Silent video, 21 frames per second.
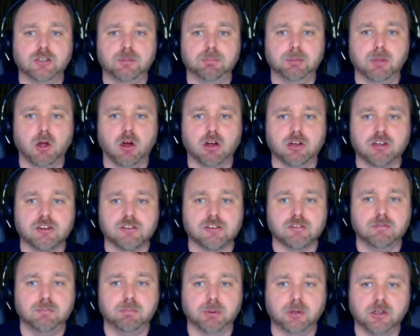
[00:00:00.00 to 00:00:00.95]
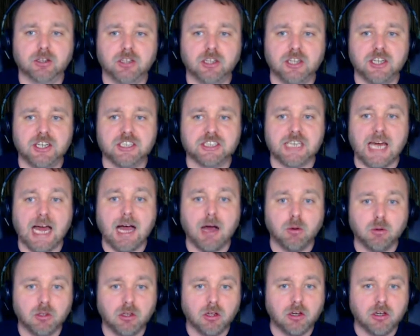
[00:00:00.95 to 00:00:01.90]
blockage of Berlin is
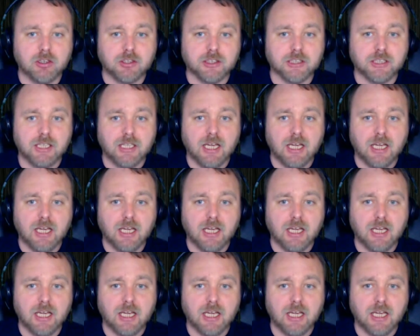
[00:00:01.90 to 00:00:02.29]
outlawed,